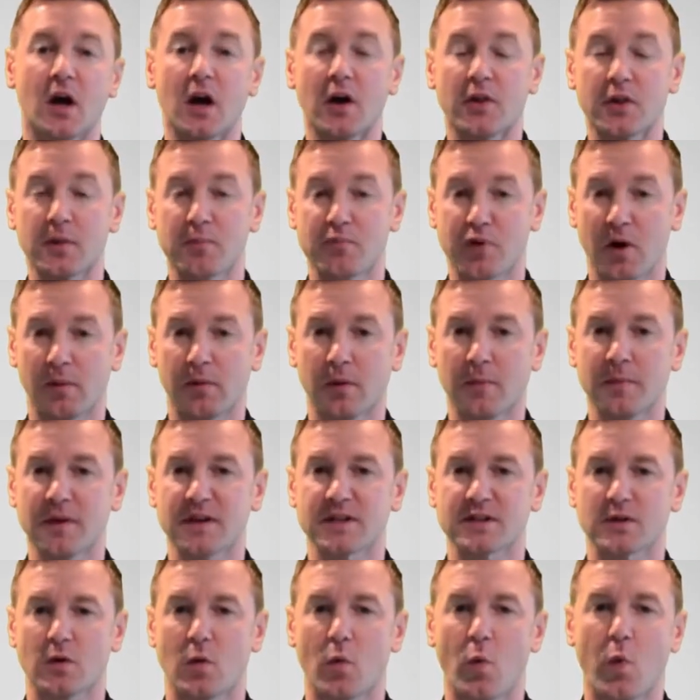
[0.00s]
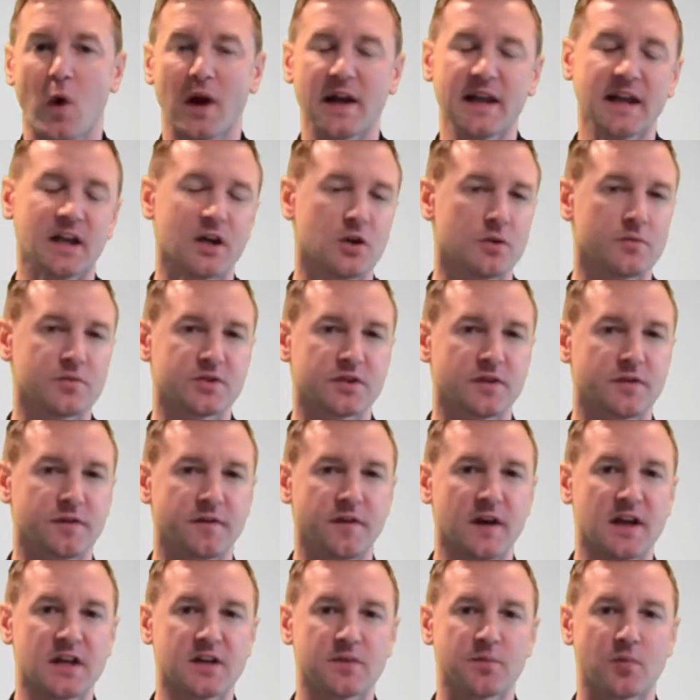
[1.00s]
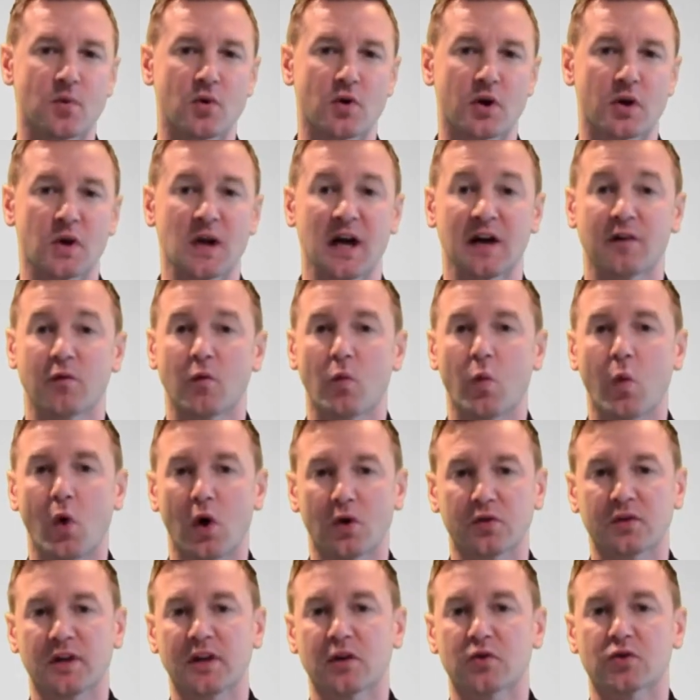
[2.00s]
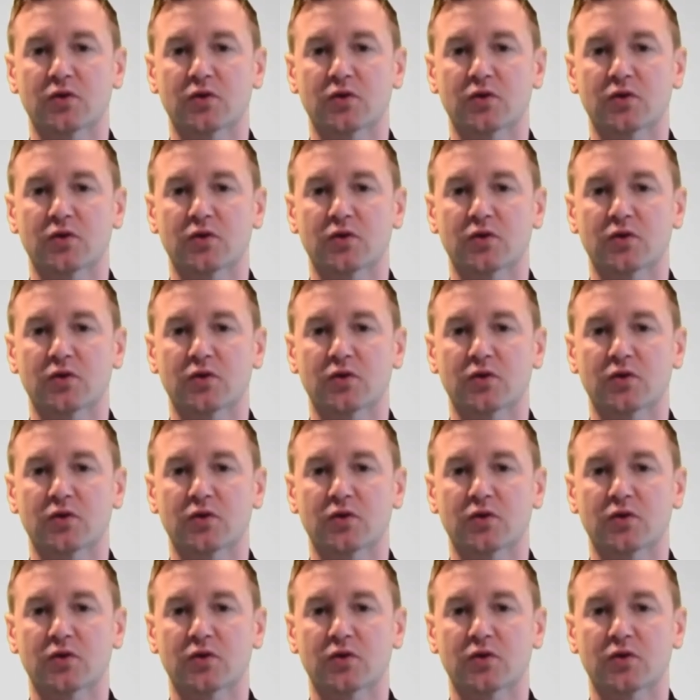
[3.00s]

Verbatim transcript: The problem is, when it comes to Facebook, you have one little